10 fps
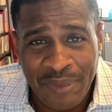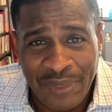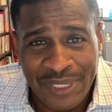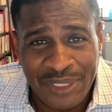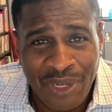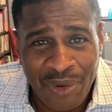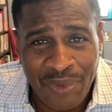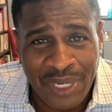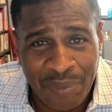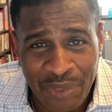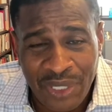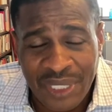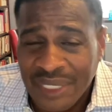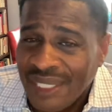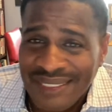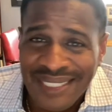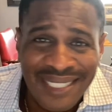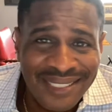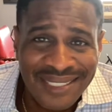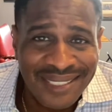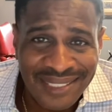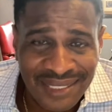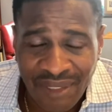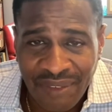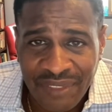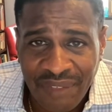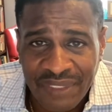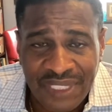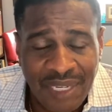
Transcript: they want to talk while I'm cooking? I say, it's 10 of 7,